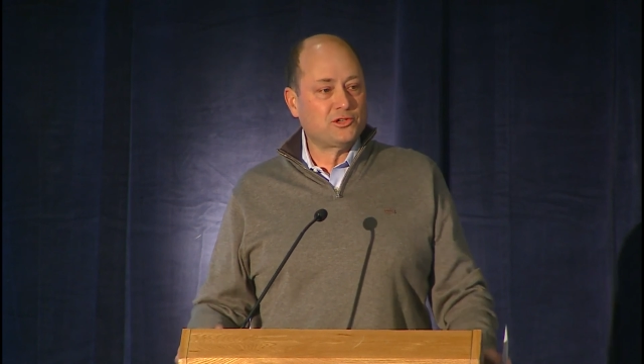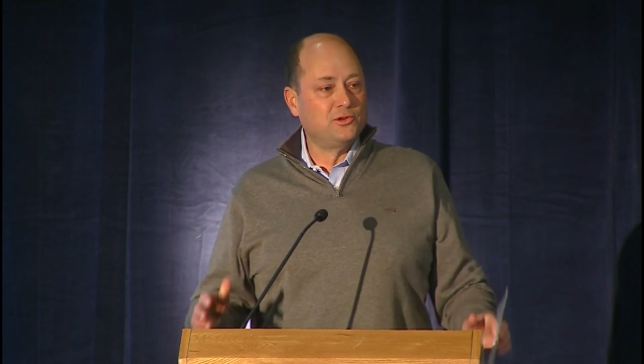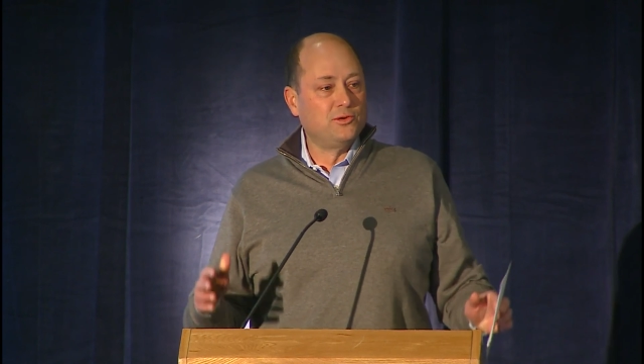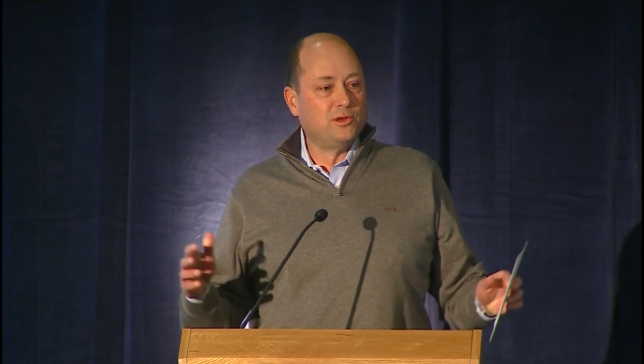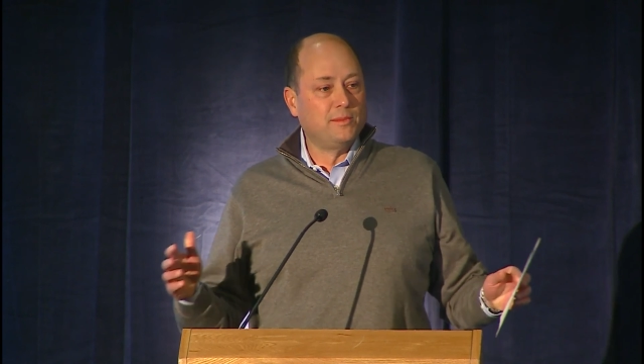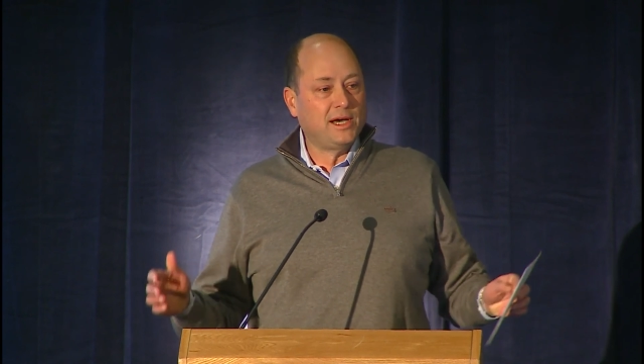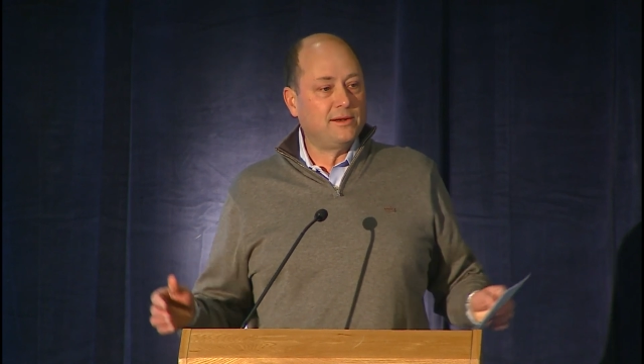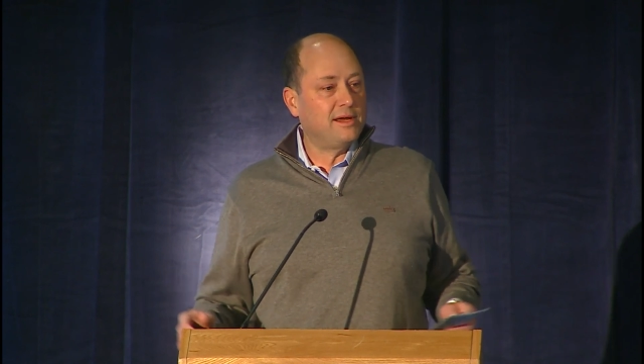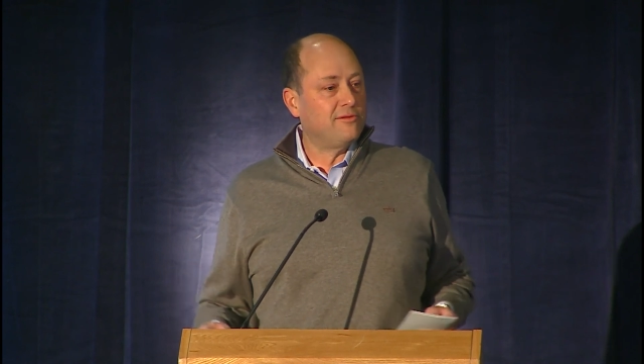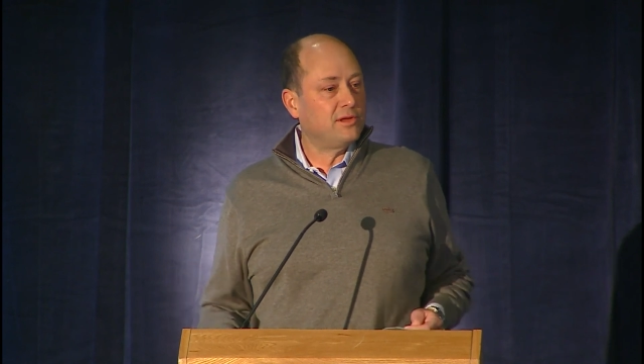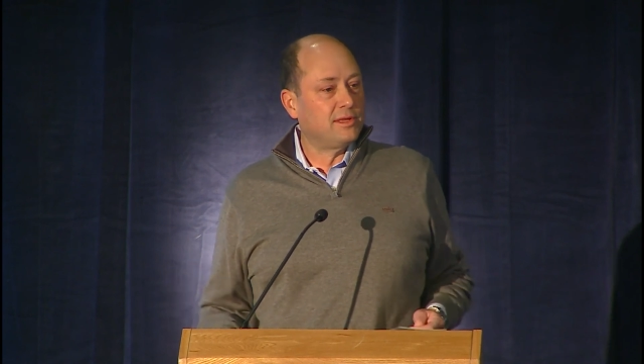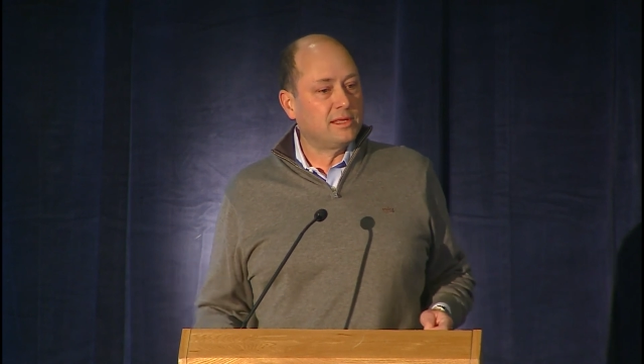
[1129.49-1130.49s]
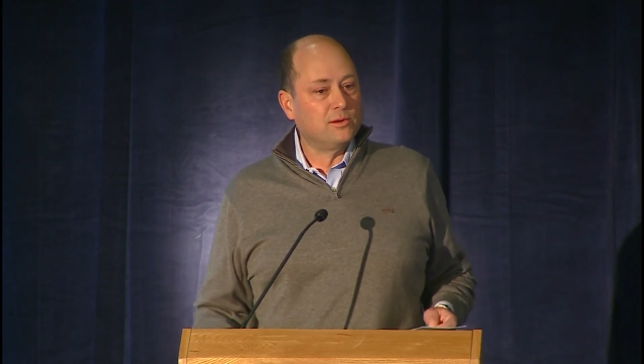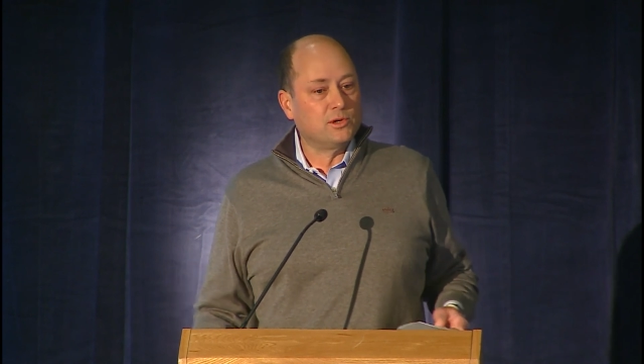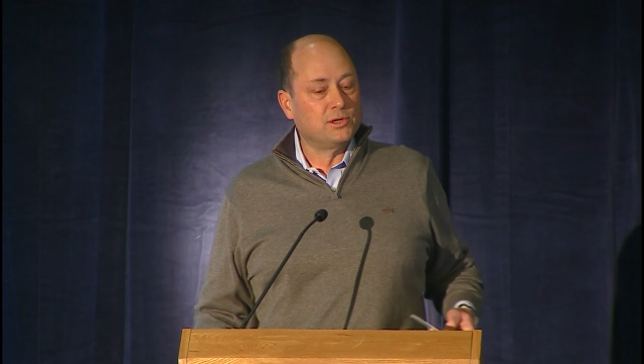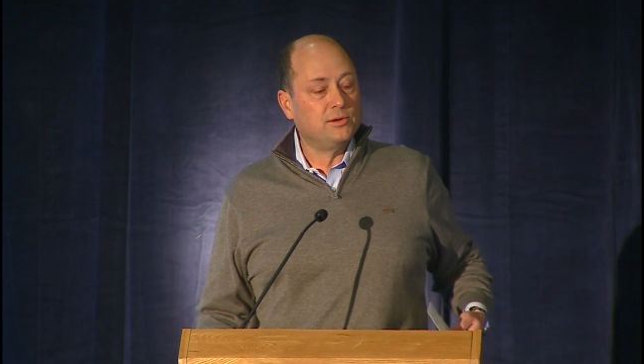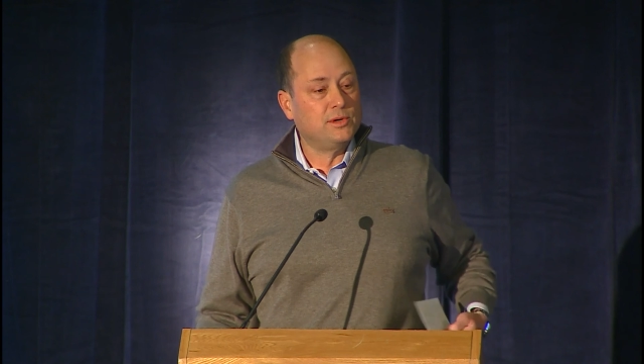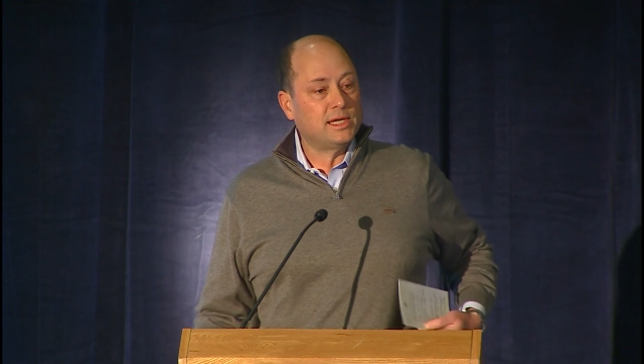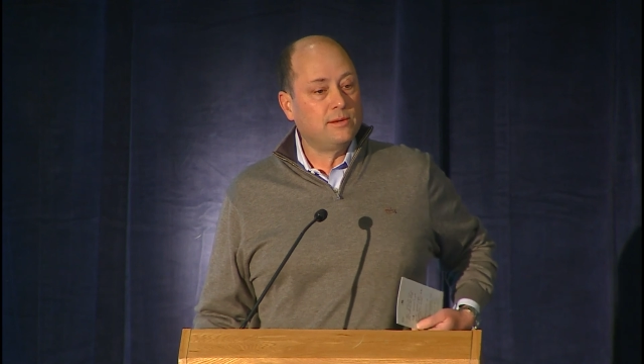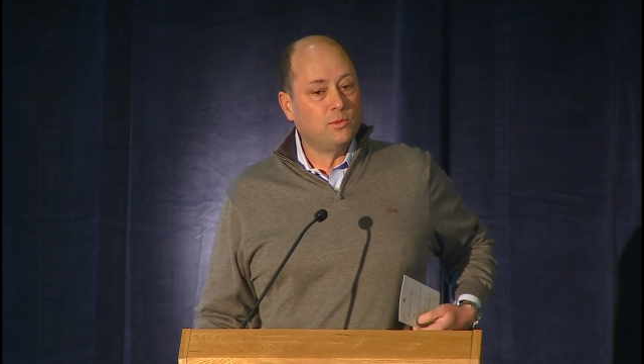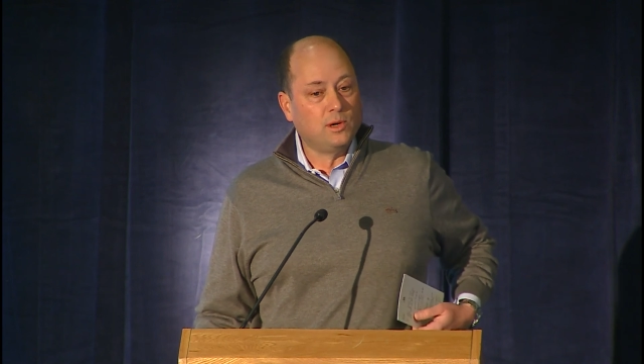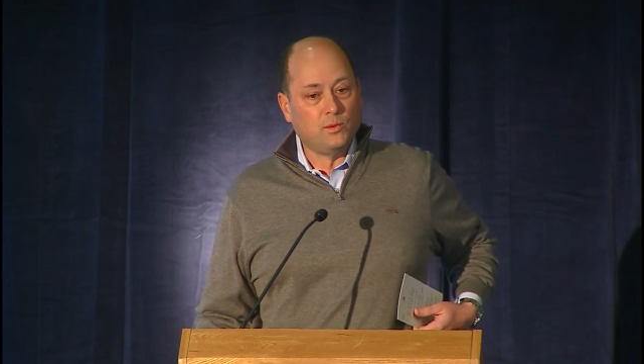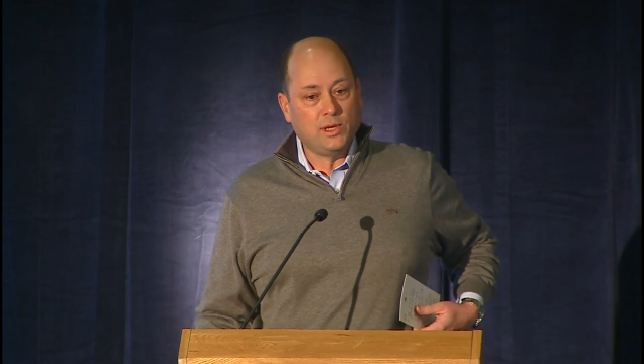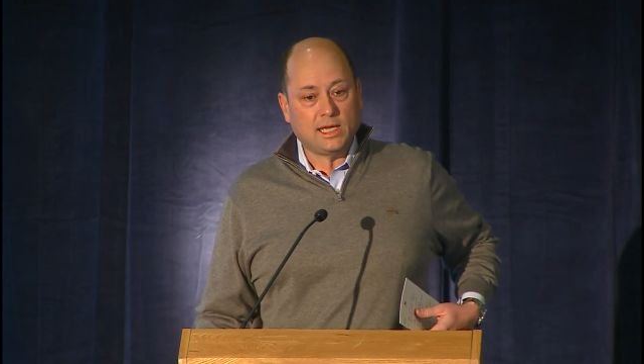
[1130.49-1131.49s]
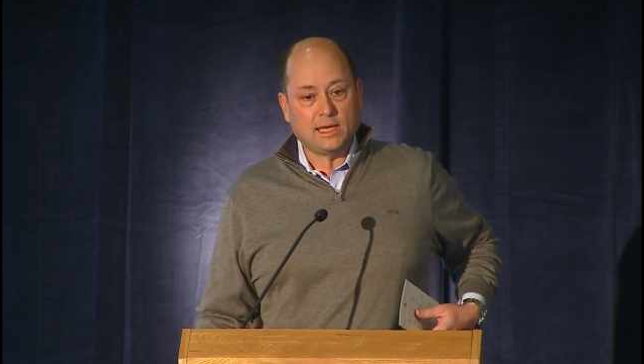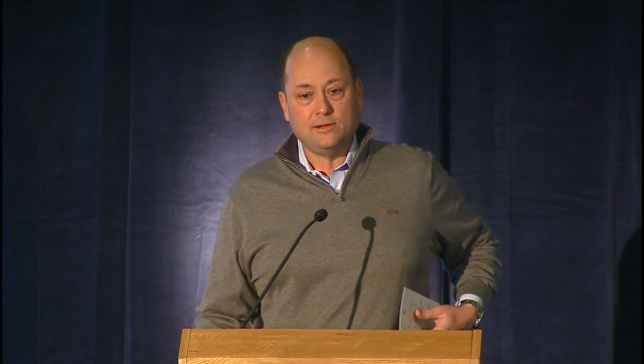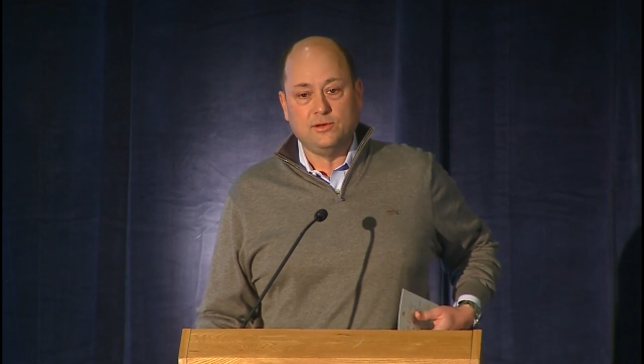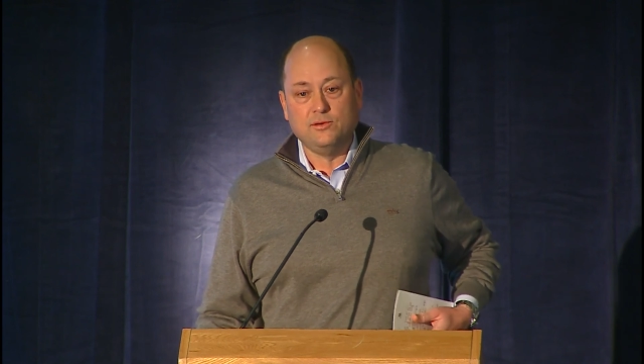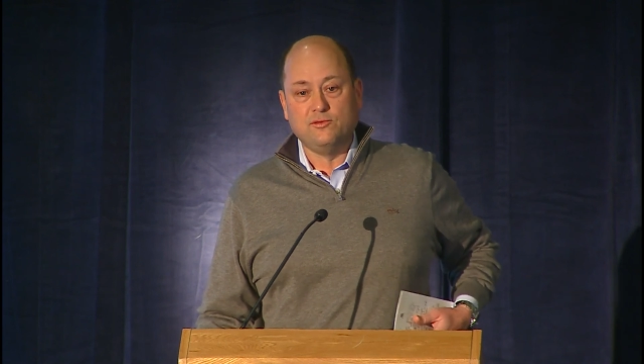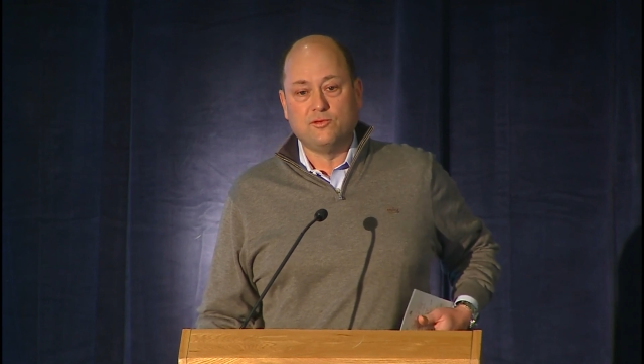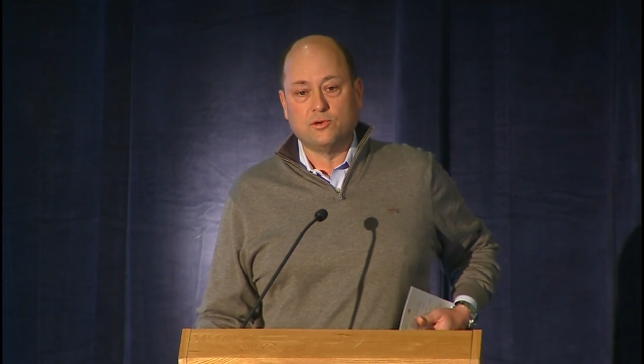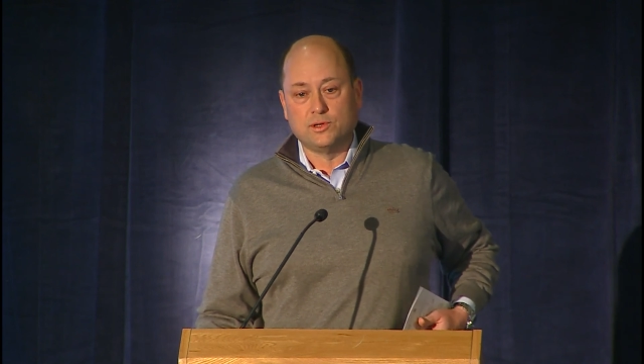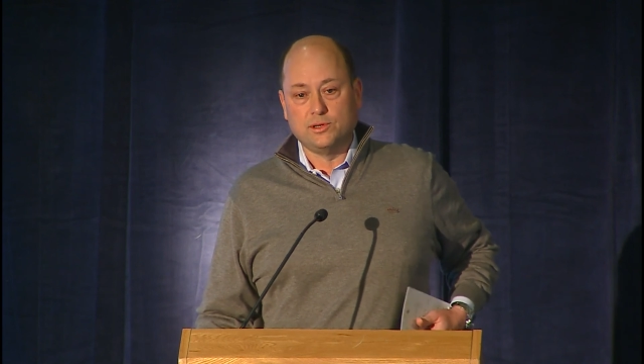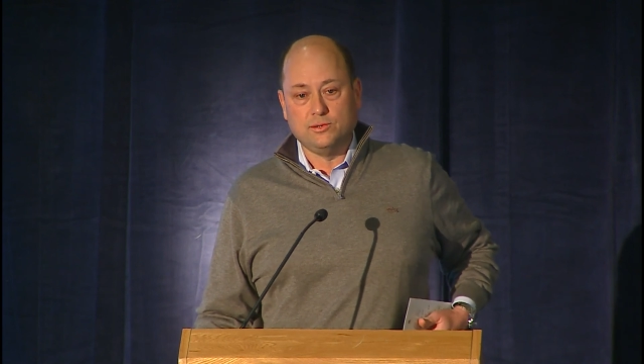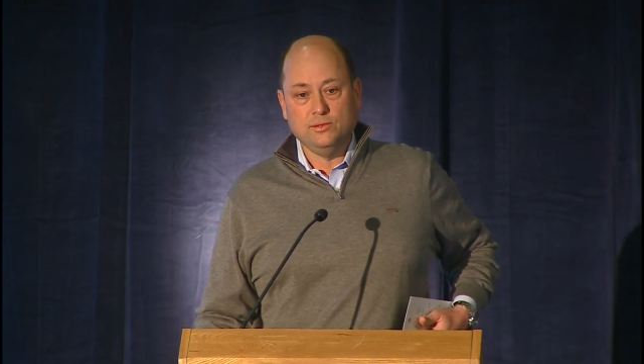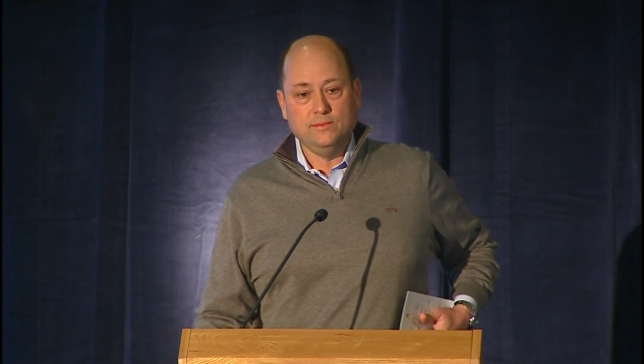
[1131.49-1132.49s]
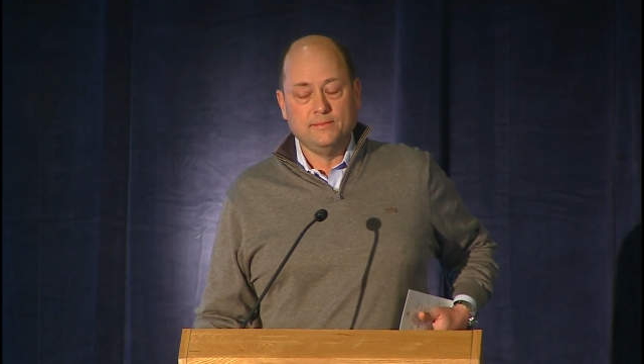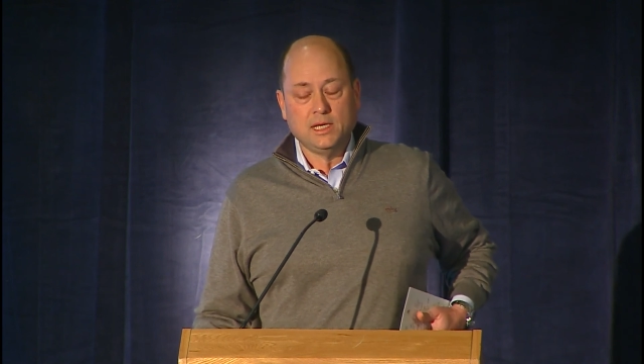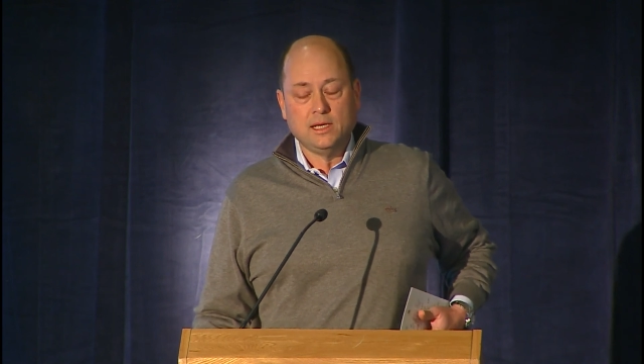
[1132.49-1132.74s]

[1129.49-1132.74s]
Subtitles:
truth about everything that we're doing and what we can do for you.